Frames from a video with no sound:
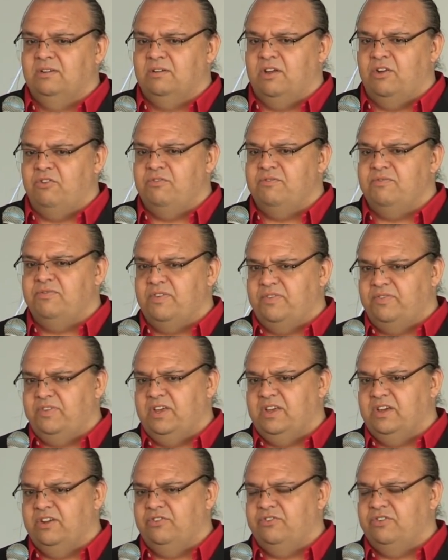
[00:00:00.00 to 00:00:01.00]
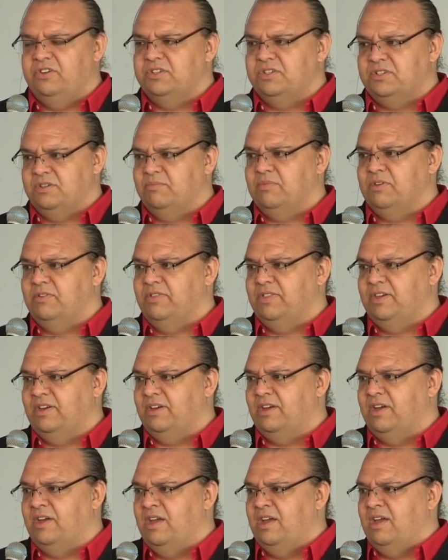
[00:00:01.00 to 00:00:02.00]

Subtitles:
150 countries, something like that.